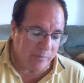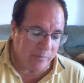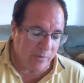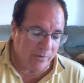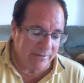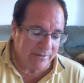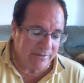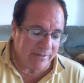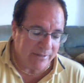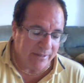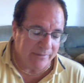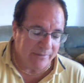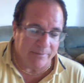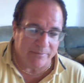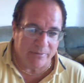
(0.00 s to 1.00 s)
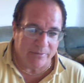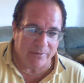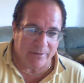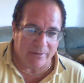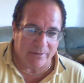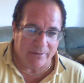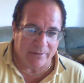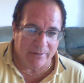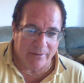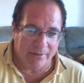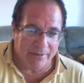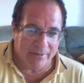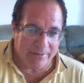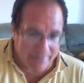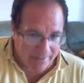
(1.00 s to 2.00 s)
points they gave up to a
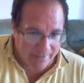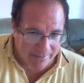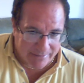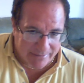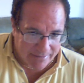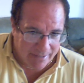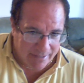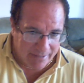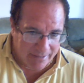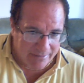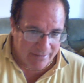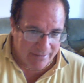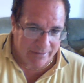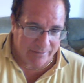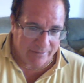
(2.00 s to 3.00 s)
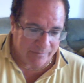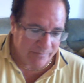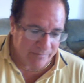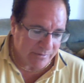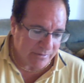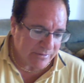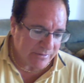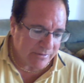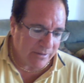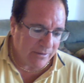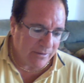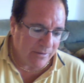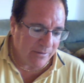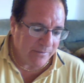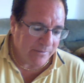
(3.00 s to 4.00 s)
Texas State team.
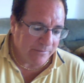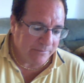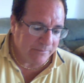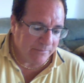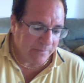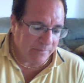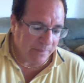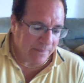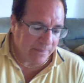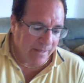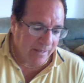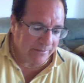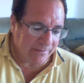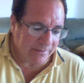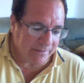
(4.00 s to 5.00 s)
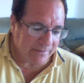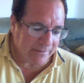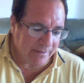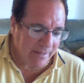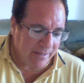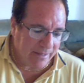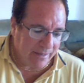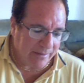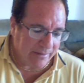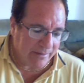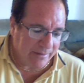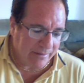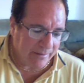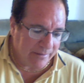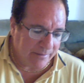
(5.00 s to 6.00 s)
So I look at that.
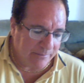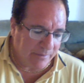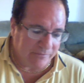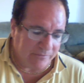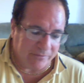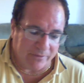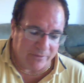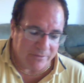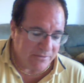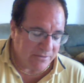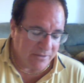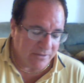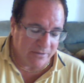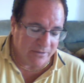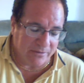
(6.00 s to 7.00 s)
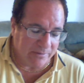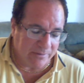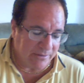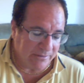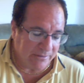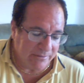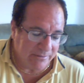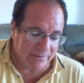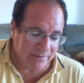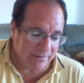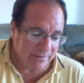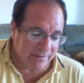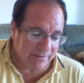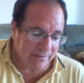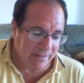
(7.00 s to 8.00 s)
Uh, Buffalo's terrible.
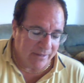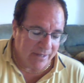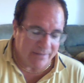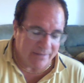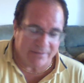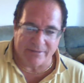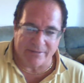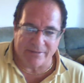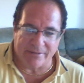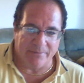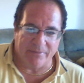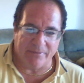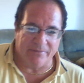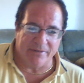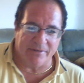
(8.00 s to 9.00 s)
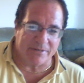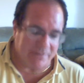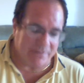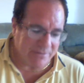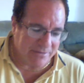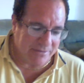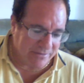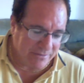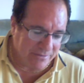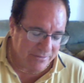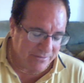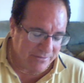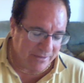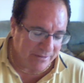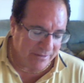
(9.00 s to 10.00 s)
They lost to some Division two
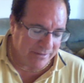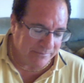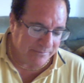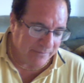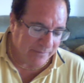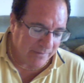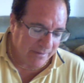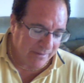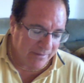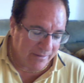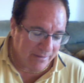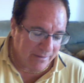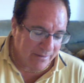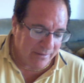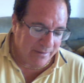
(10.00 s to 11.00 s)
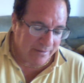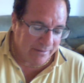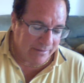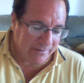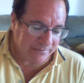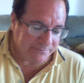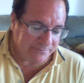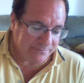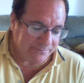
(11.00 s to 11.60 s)
team. Um,